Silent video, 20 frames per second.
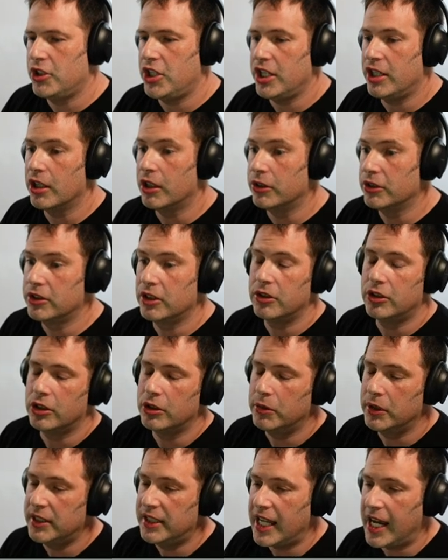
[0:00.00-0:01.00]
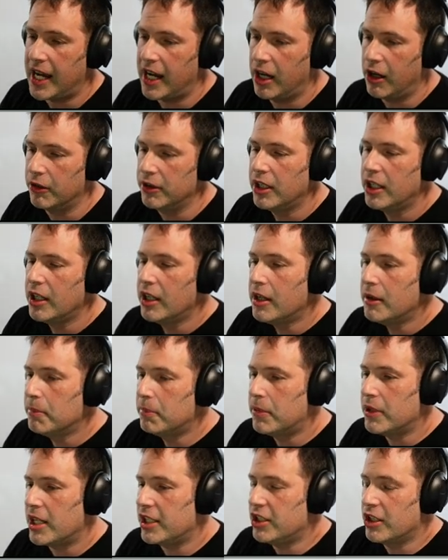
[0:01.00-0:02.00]
She goes into a down,
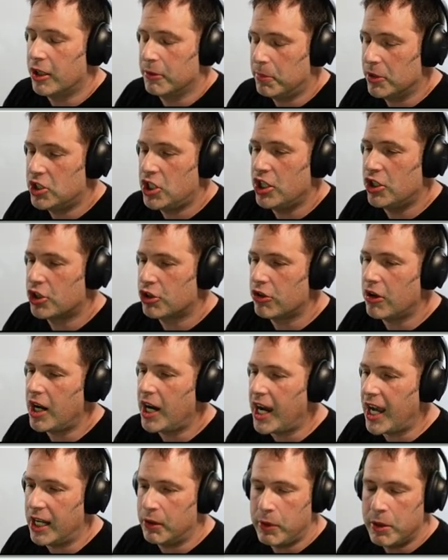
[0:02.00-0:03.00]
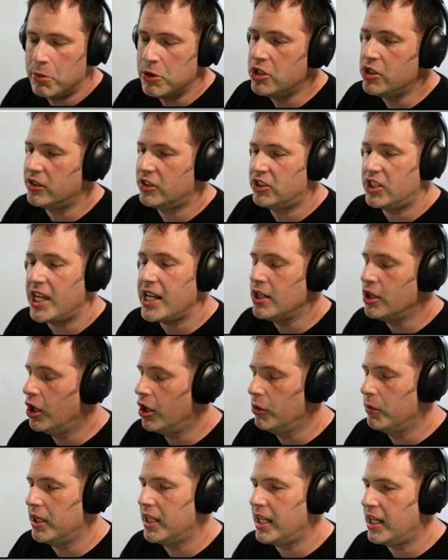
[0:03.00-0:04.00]
you know, but she tried. We would just say
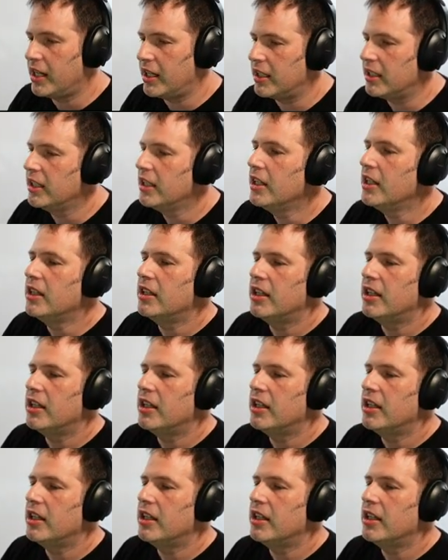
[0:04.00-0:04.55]
no again.